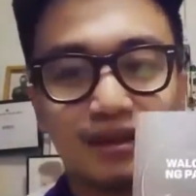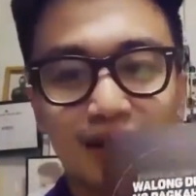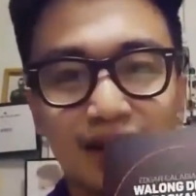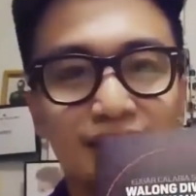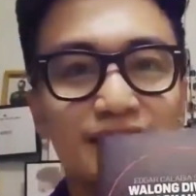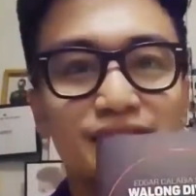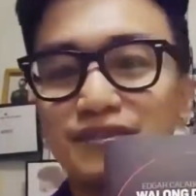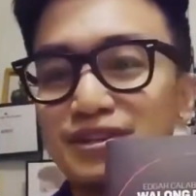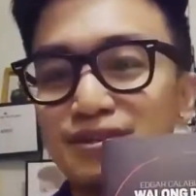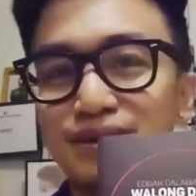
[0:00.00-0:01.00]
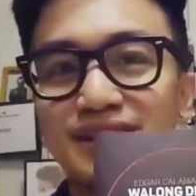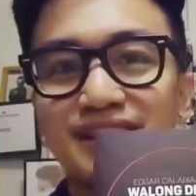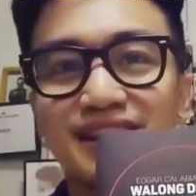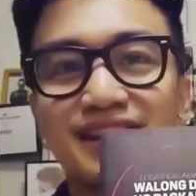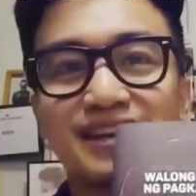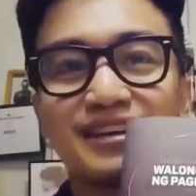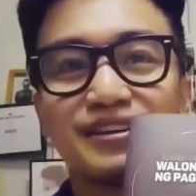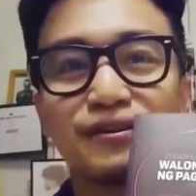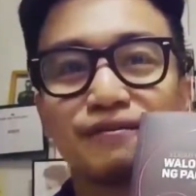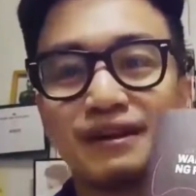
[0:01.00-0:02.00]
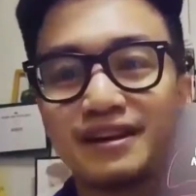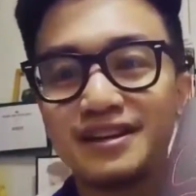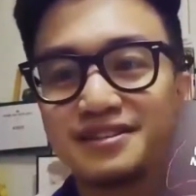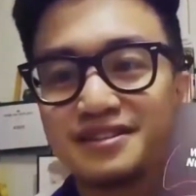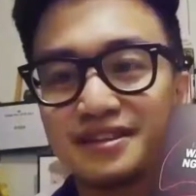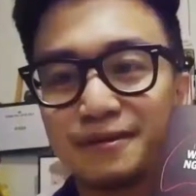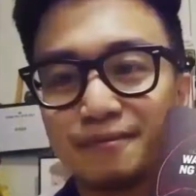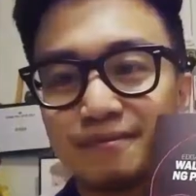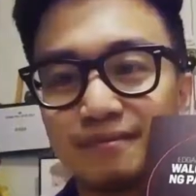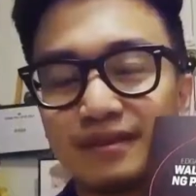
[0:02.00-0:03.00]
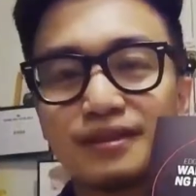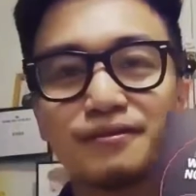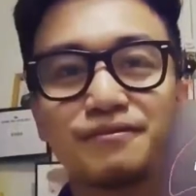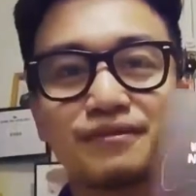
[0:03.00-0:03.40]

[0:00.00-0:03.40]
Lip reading: I love this already, and very interesting. The